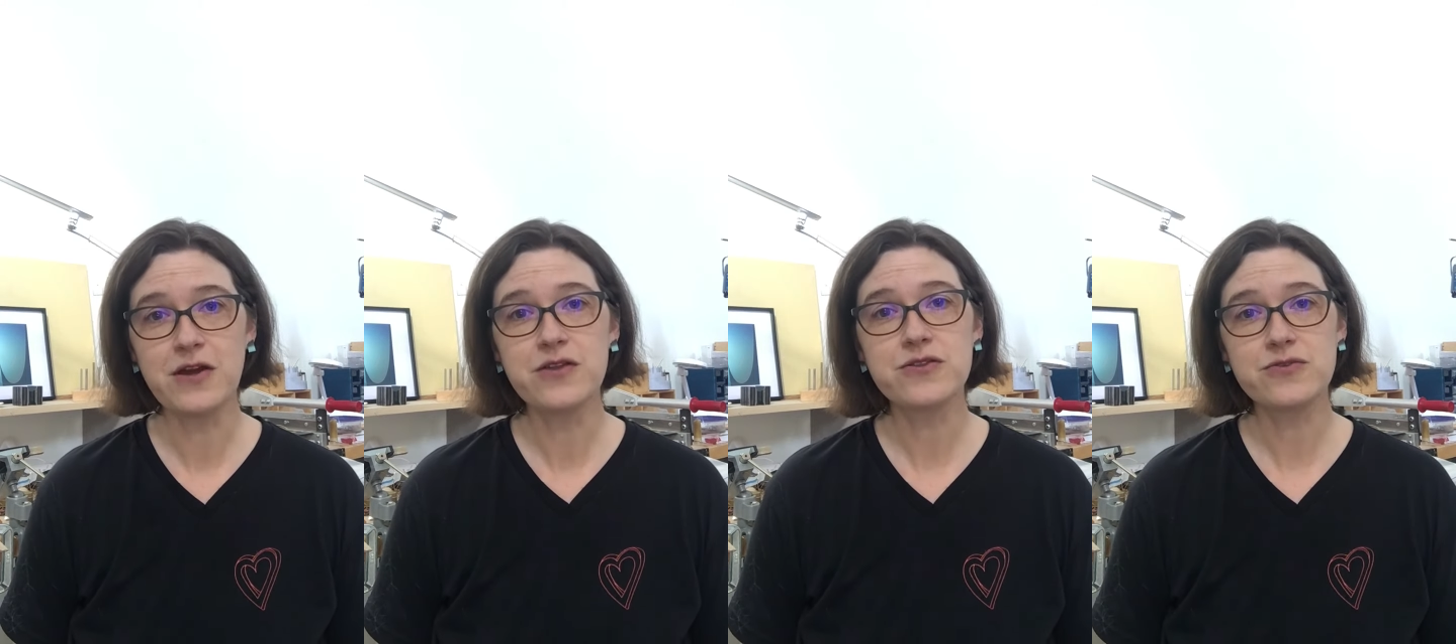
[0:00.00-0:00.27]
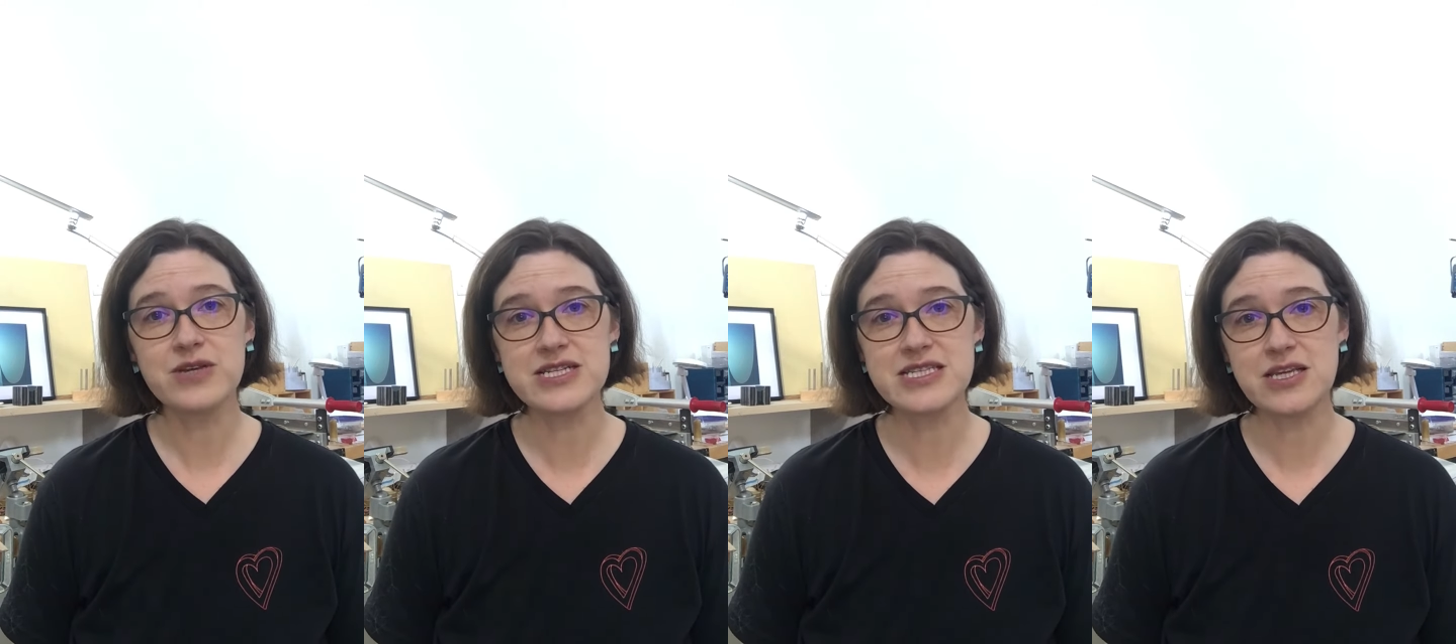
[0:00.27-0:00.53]

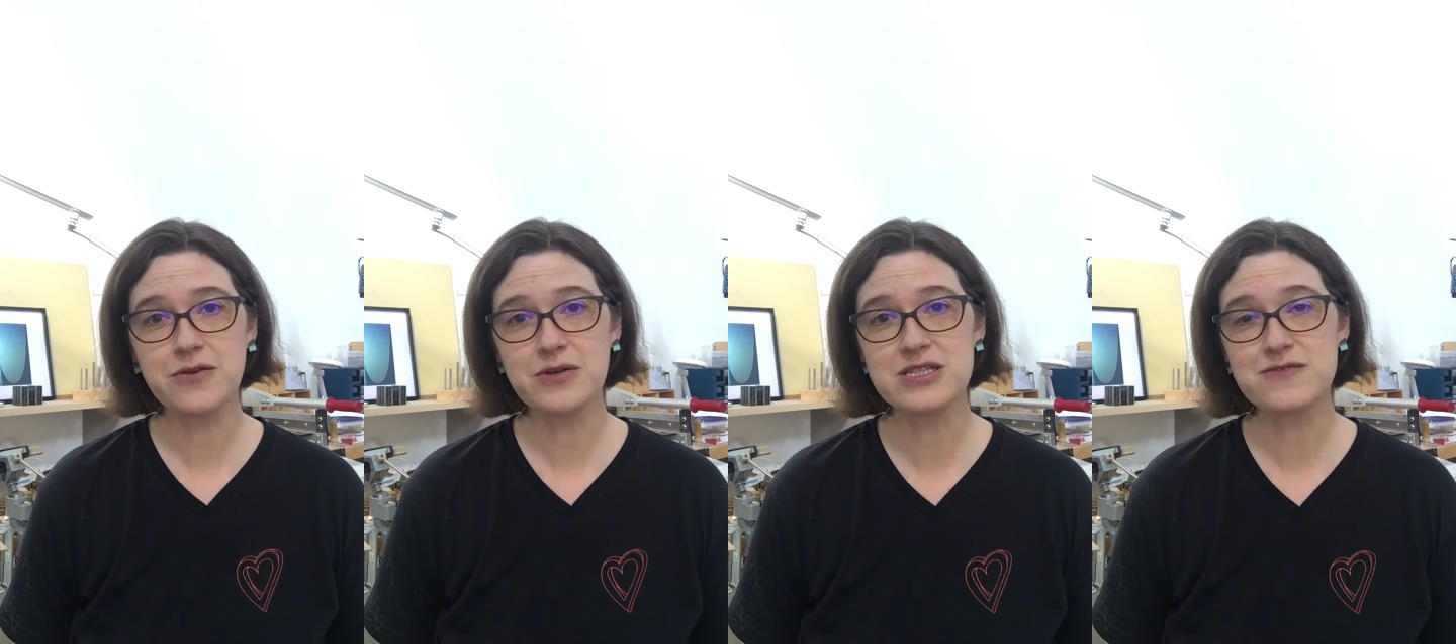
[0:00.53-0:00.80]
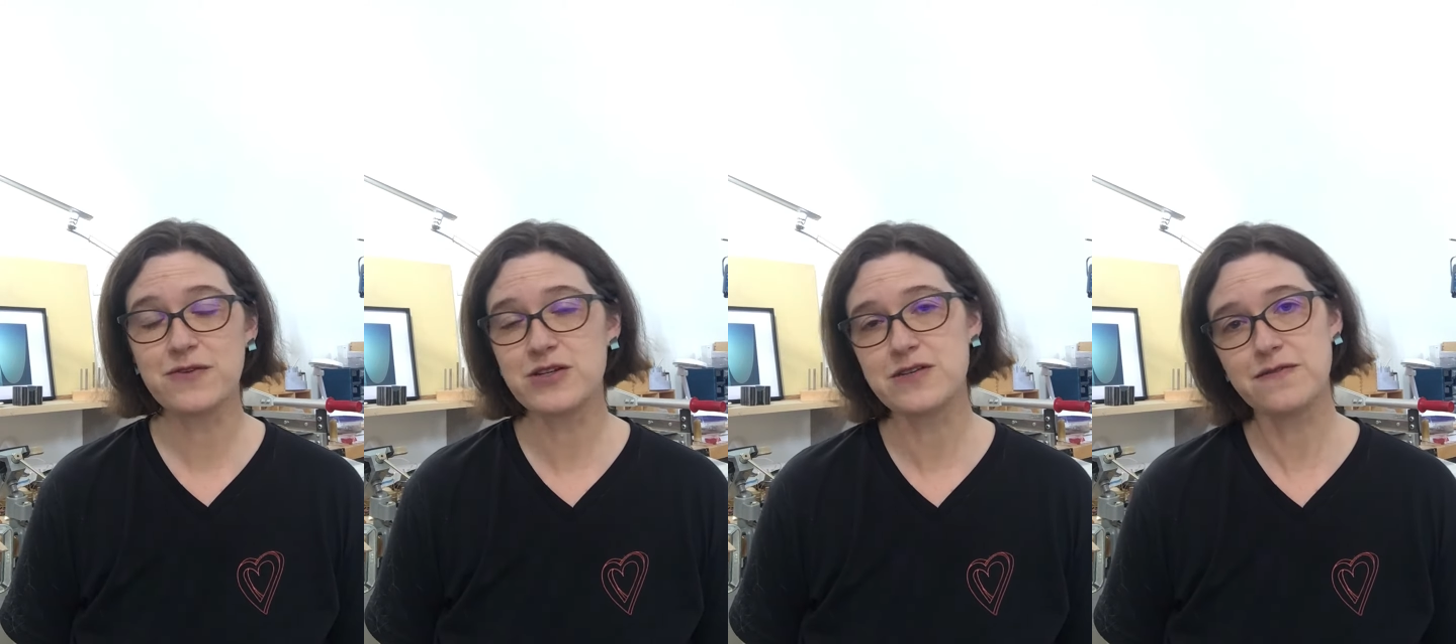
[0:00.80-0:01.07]
3 Secrets
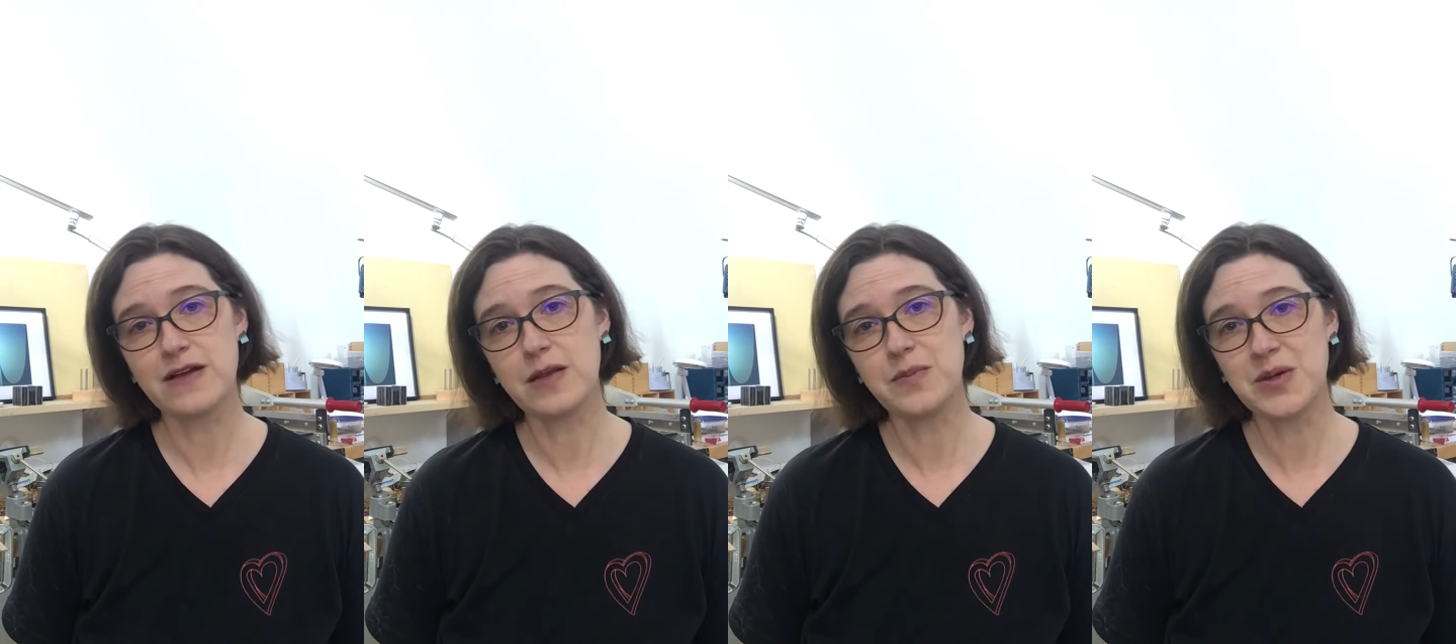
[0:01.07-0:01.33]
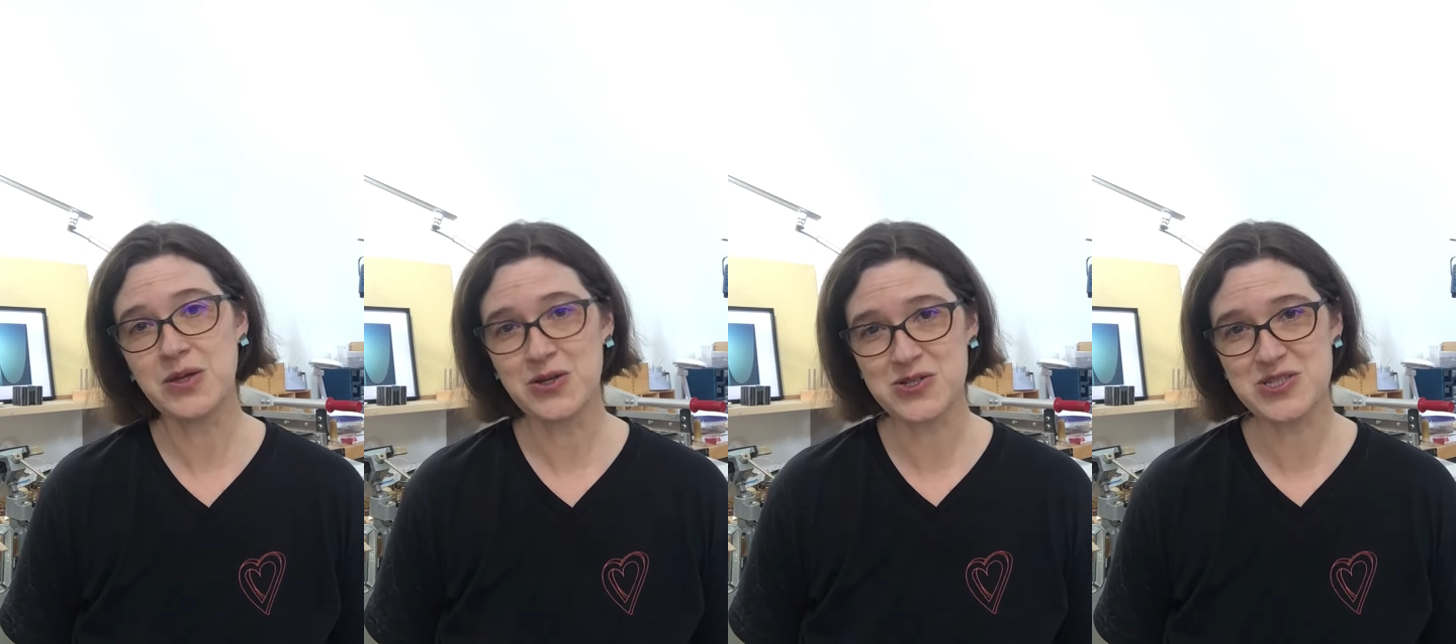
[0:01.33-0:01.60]
for
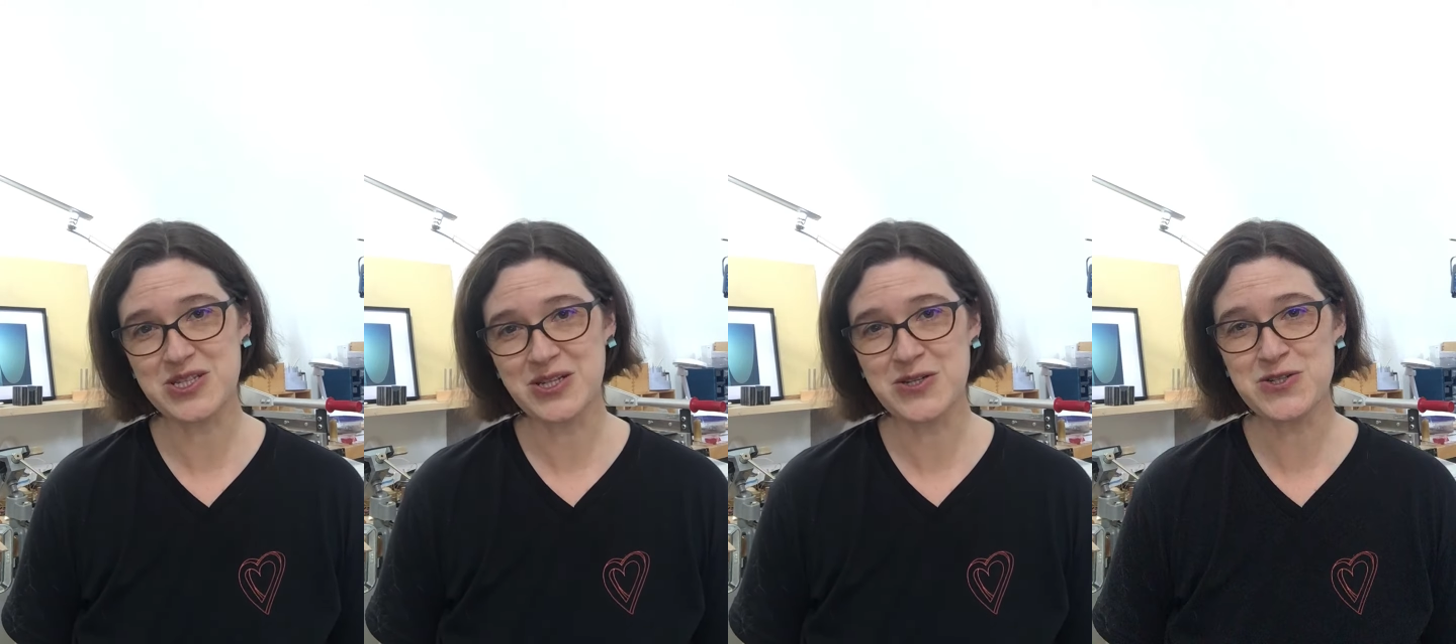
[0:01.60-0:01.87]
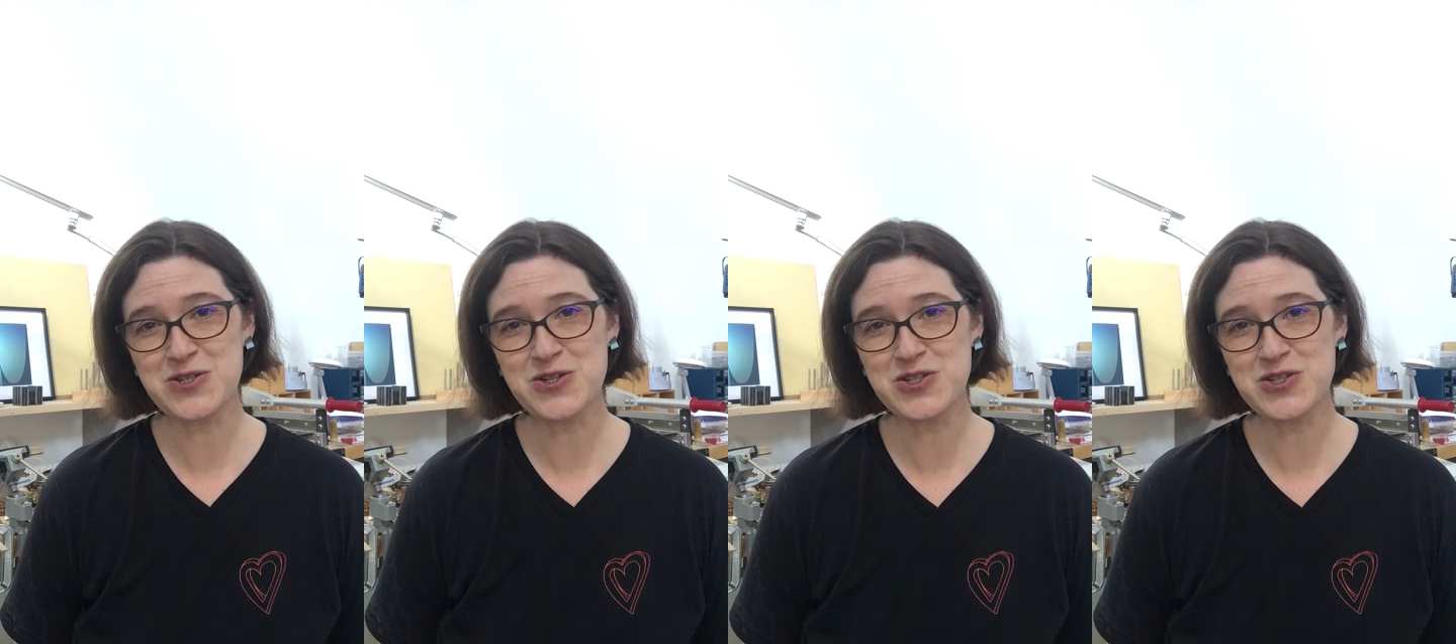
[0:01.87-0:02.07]
Developing Your Signature